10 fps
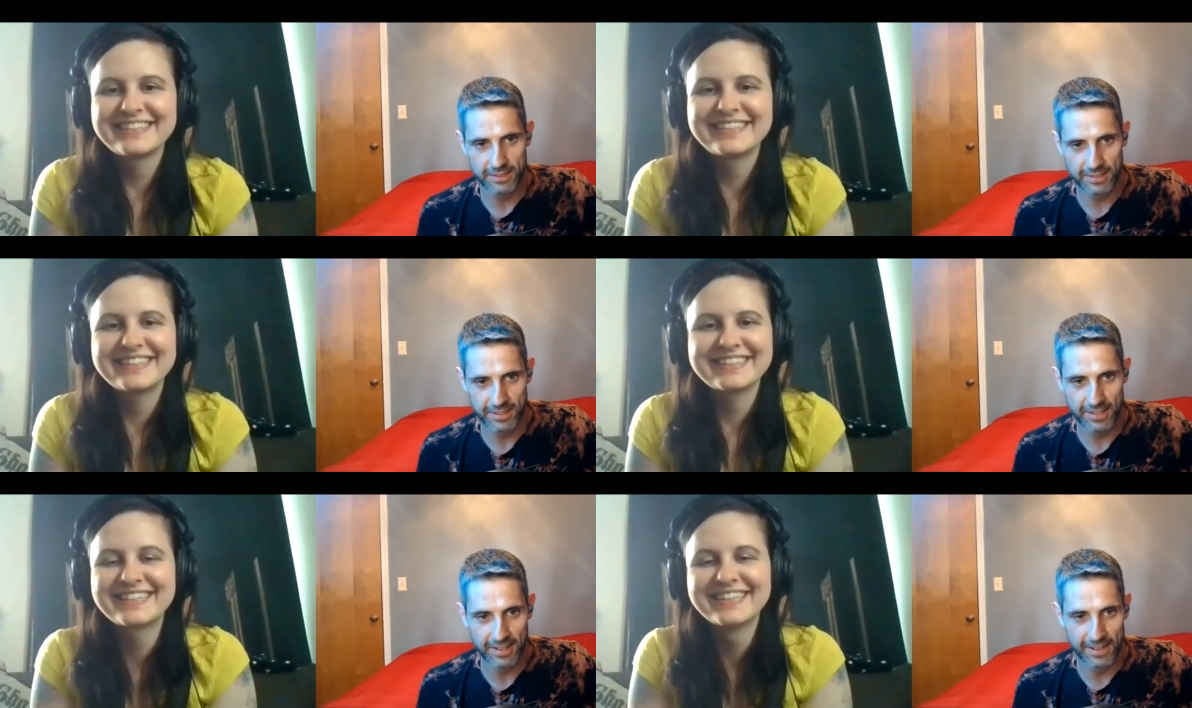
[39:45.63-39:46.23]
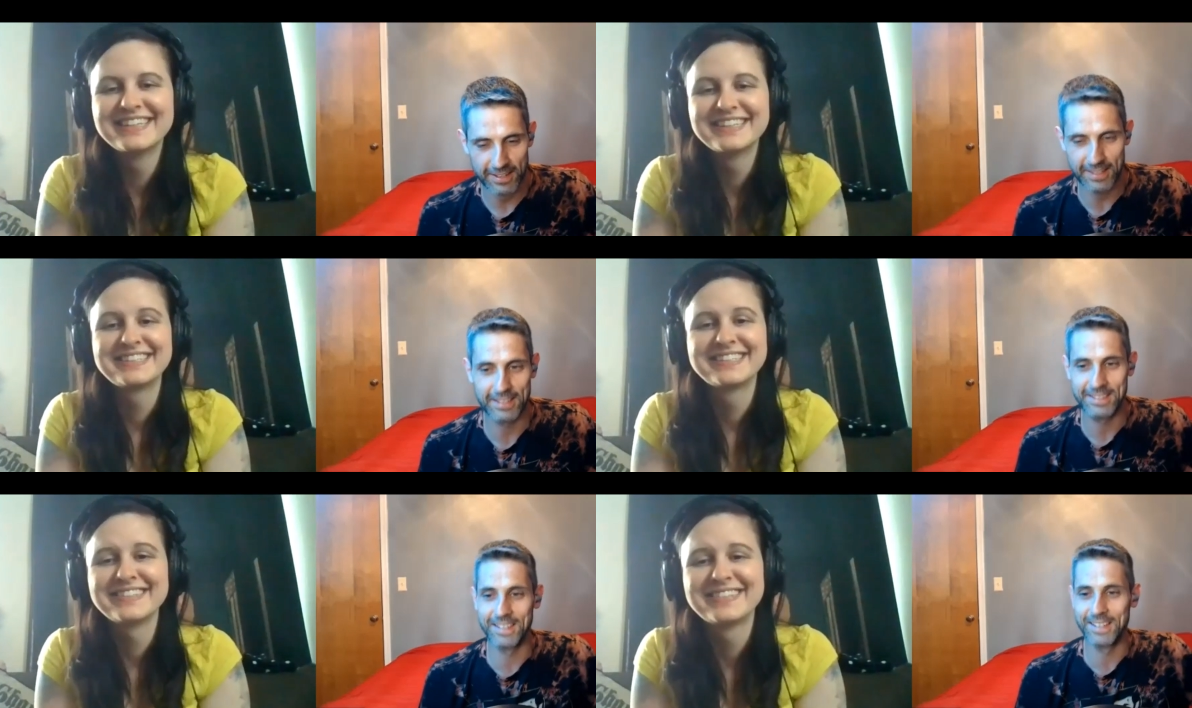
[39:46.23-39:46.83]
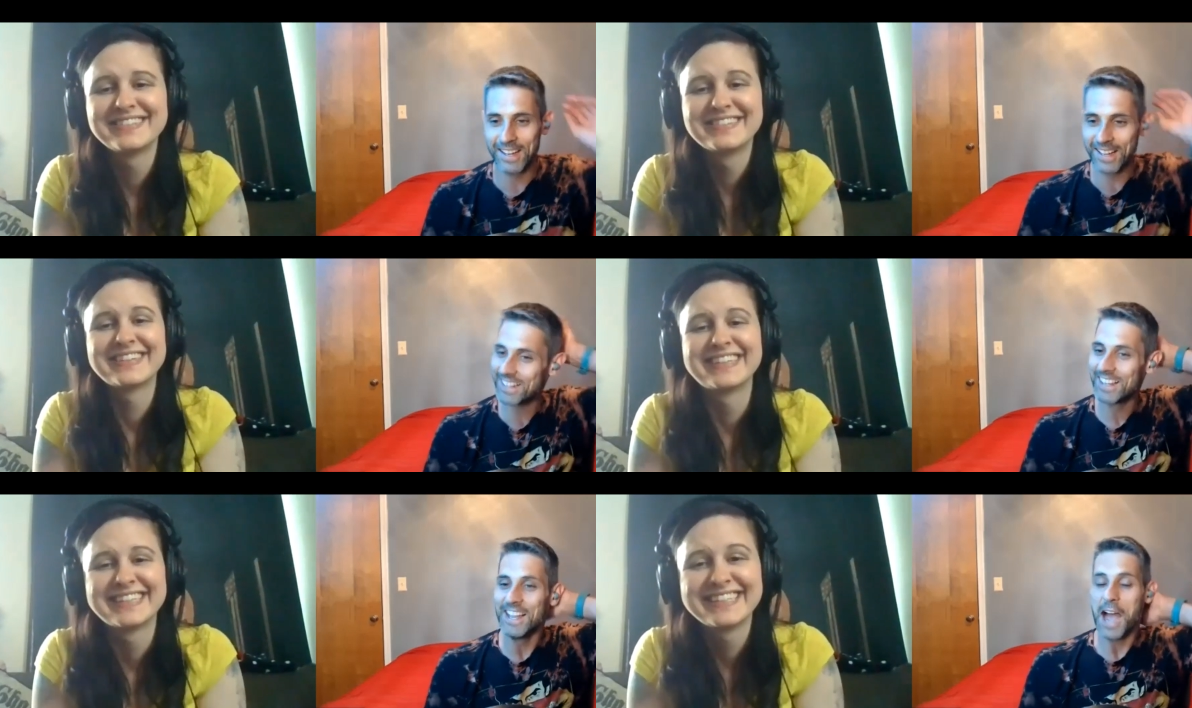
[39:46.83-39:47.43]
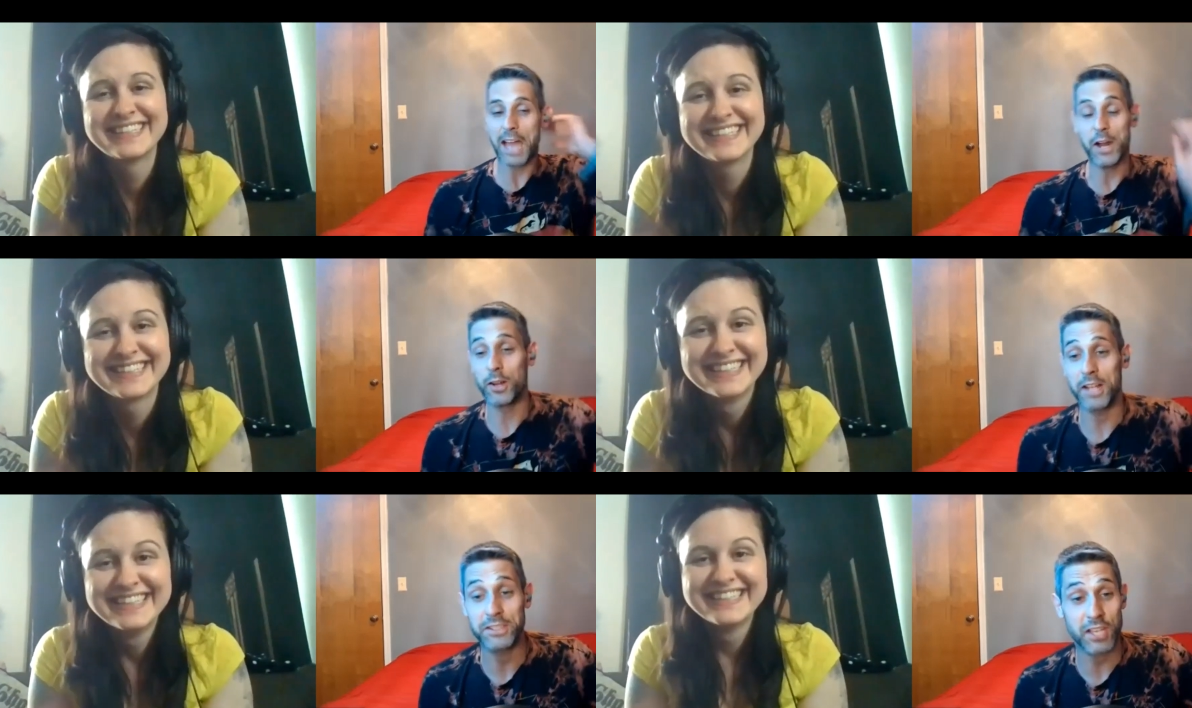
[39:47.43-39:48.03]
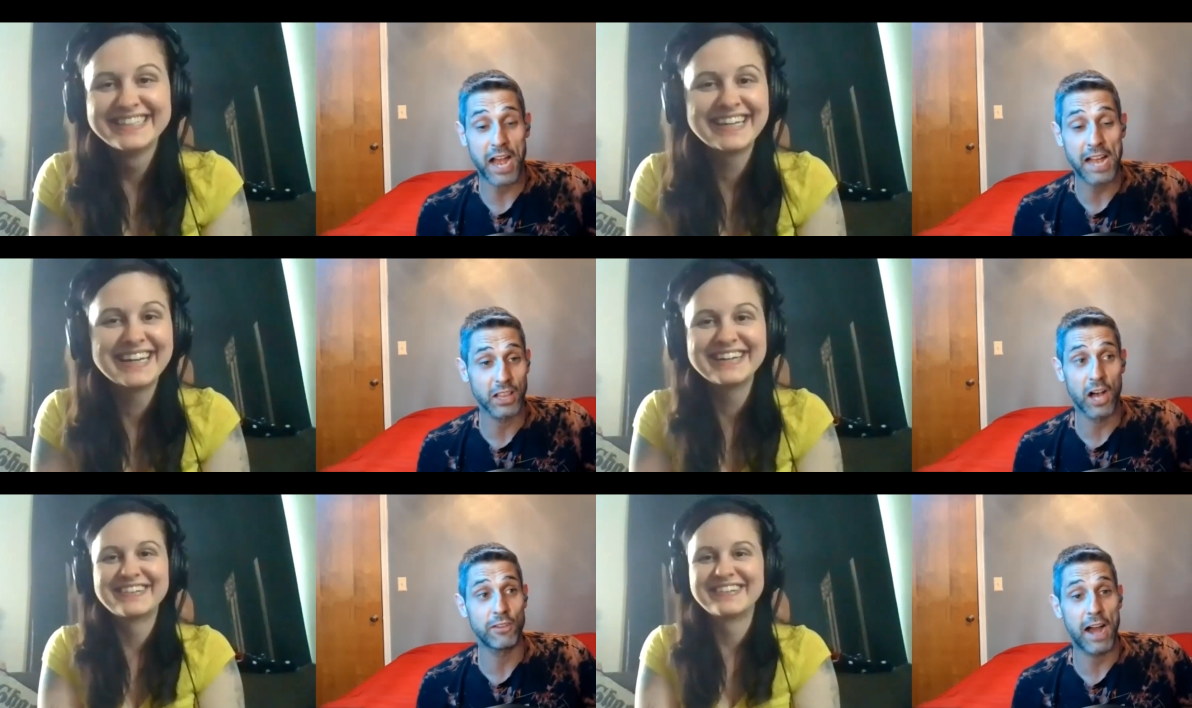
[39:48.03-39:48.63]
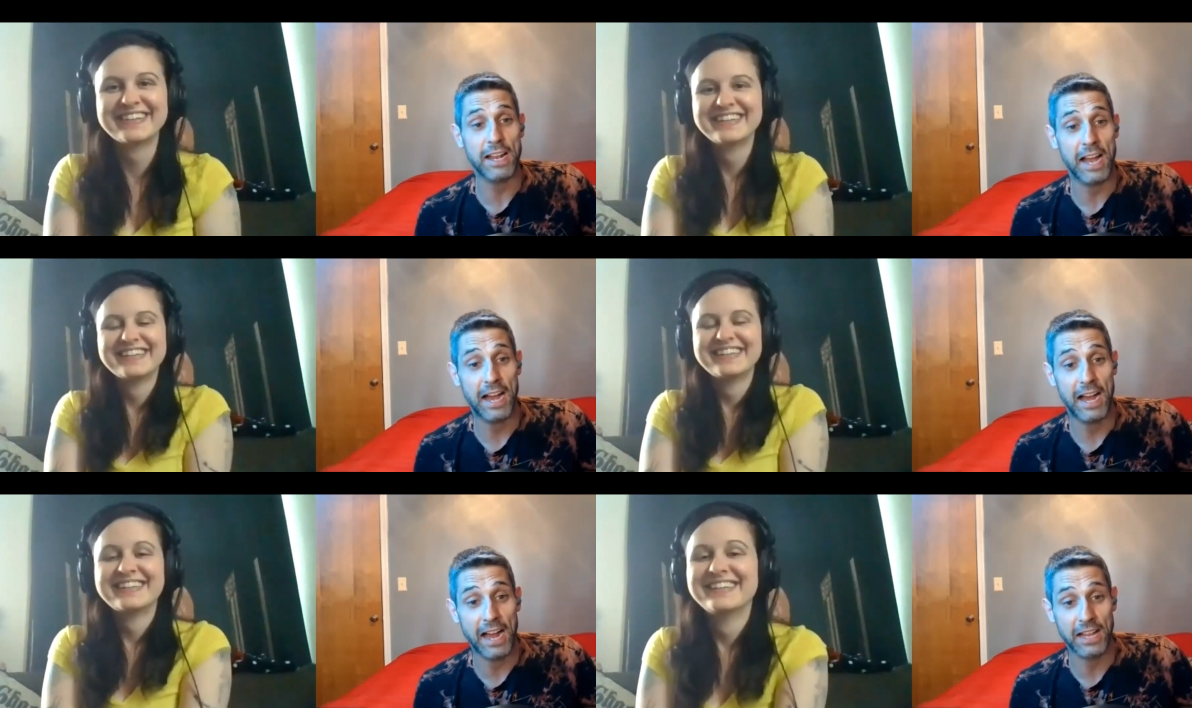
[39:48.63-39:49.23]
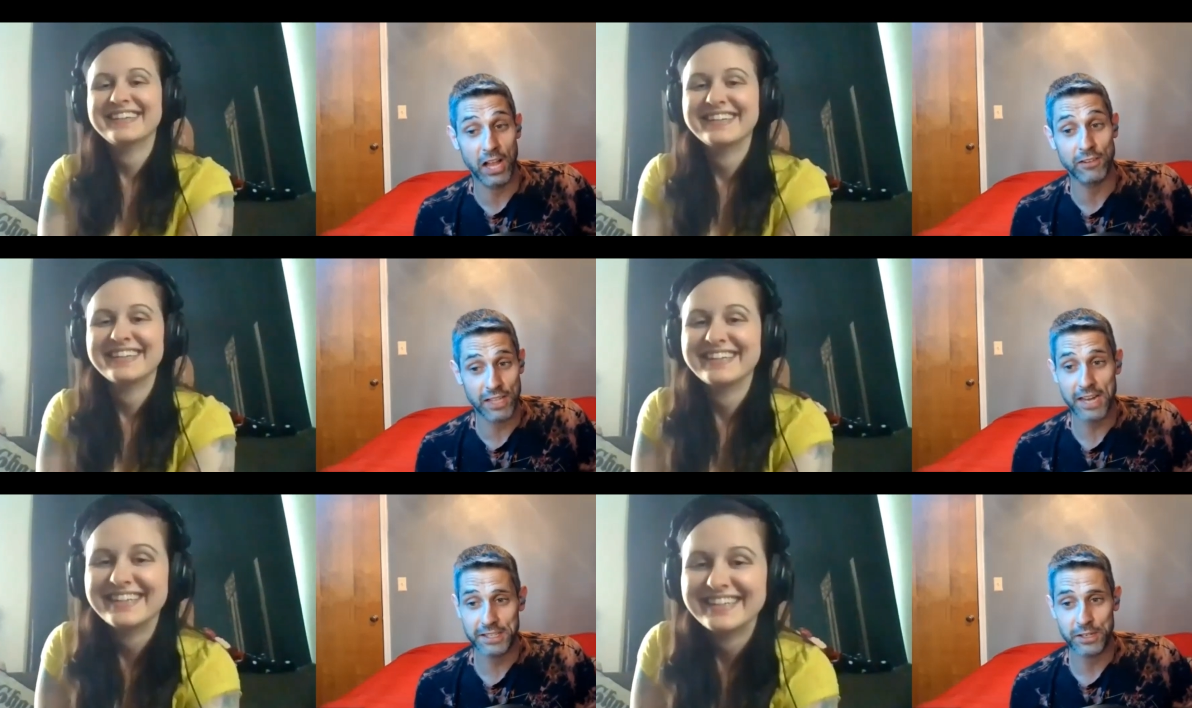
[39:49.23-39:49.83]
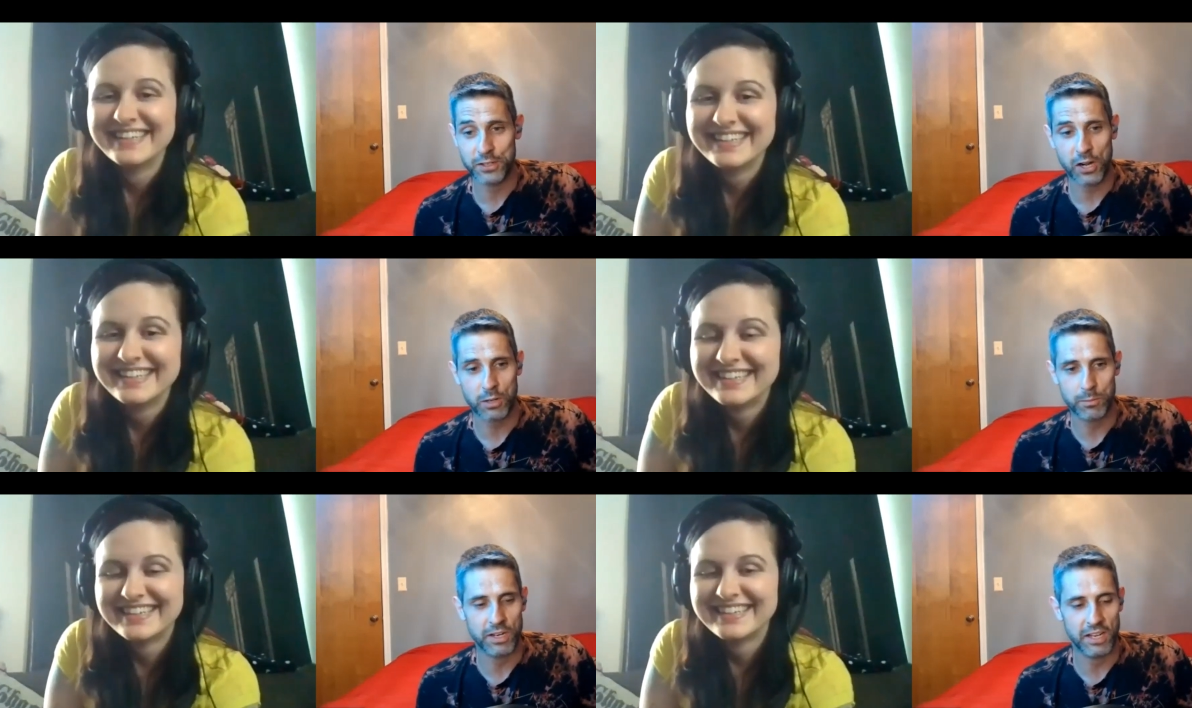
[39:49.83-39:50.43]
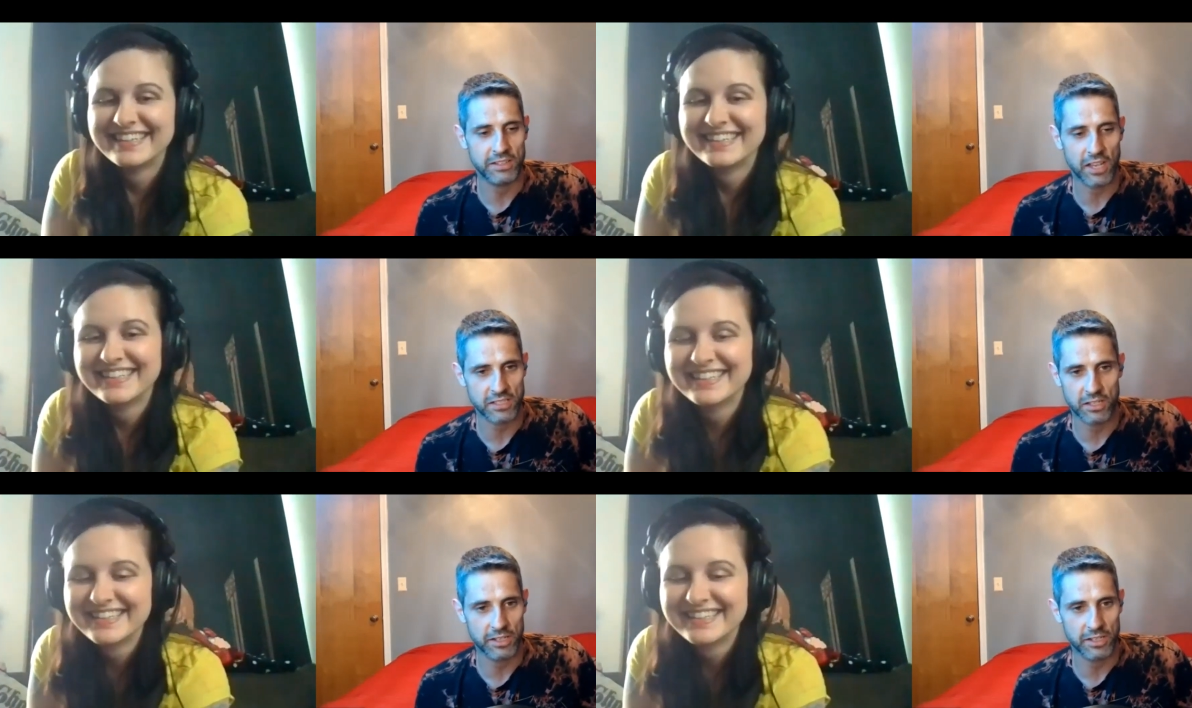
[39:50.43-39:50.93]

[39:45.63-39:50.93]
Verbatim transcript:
Speaker 1: like, I know it's, no, I love I I love a lot of Near Dark, but it doesn't